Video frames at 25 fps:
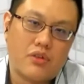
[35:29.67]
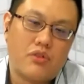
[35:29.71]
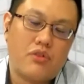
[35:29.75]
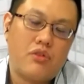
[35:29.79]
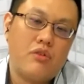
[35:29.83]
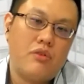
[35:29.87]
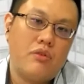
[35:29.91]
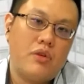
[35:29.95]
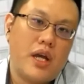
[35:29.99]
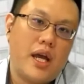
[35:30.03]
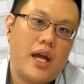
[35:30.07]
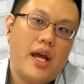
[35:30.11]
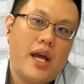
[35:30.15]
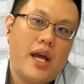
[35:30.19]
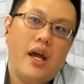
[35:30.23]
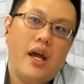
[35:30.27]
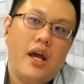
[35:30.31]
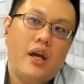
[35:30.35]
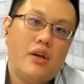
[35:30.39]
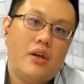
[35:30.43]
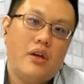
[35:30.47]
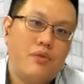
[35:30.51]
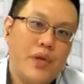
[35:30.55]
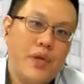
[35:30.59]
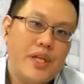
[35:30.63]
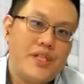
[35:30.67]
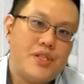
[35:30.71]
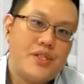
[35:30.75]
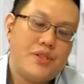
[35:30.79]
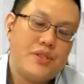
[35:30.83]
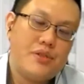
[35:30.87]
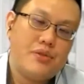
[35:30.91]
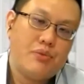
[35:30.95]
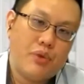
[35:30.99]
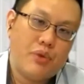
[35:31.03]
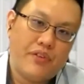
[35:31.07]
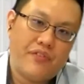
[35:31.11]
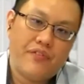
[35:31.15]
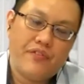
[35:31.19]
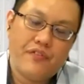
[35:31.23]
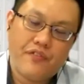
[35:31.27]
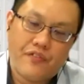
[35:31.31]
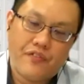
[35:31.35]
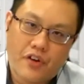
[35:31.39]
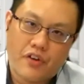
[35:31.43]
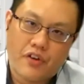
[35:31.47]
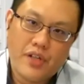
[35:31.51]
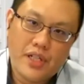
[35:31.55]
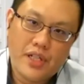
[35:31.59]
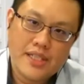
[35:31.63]
So REITs with
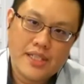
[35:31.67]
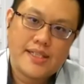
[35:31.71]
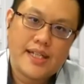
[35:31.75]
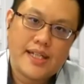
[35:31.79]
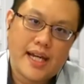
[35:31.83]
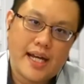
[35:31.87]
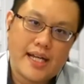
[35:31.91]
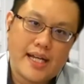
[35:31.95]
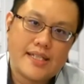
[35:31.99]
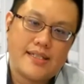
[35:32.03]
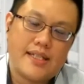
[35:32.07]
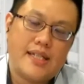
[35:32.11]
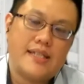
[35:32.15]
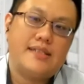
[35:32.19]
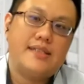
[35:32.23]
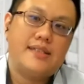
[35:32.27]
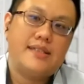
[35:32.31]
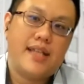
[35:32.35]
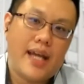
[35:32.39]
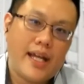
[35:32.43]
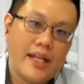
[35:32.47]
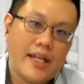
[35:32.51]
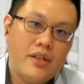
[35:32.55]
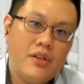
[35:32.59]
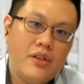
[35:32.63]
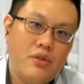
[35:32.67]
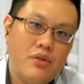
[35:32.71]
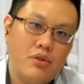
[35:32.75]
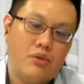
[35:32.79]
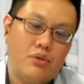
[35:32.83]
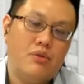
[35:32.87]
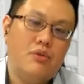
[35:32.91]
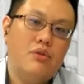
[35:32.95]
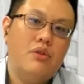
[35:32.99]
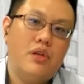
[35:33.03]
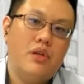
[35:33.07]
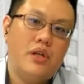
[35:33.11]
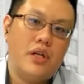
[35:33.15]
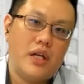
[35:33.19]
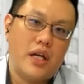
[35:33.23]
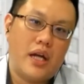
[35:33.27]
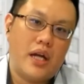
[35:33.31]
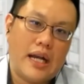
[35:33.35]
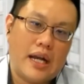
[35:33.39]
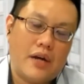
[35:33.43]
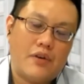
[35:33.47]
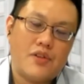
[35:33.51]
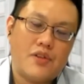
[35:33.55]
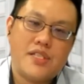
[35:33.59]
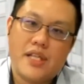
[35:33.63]
foreign listed assets tend to, and
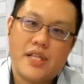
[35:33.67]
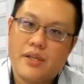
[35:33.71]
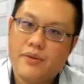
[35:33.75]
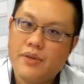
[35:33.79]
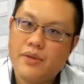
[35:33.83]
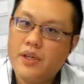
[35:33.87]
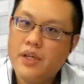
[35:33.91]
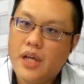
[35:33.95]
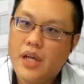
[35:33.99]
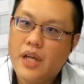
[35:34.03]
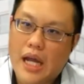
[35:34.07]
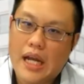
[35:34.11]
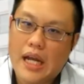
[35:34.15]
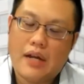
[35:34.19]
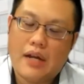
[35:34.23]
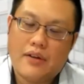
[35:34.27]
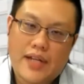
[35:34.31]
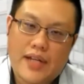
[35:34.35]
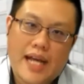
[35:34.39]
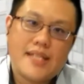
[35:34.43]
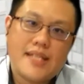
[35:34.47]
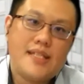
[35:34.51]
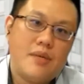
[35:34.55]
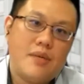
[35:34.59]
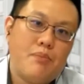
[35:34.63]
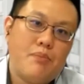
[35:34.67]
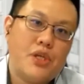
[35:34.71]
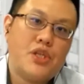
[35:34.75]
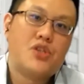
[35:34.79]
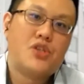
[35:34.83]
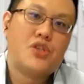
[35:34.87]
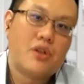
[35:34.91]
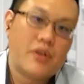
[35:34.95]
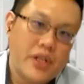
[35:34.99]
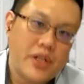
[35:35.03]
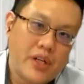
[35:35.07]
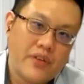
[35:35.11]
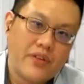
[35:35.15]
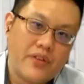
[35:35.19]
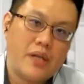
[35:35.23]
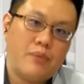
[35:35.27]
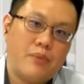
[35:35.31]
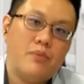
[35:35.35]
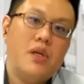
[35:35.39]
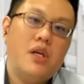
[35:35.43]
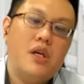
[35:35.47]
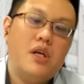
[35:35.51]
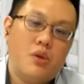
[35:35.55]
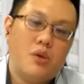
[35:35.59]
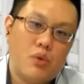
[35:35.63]
I'll dare say majority of
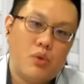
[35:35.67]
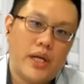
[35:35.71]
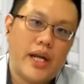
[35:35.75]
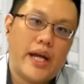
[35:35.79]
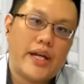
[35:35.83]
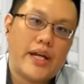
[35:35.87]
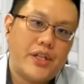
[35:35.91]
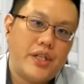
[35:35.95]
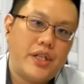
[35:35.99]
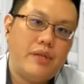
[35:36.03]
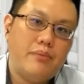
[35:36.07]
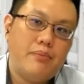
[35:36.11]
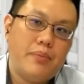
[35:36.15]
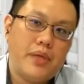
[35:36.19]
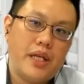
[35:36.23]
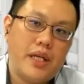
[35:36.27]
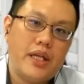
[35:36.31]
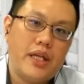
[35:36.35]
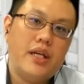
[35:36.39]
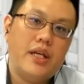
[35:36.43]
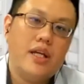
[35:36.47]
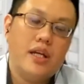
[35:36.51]
them would actually be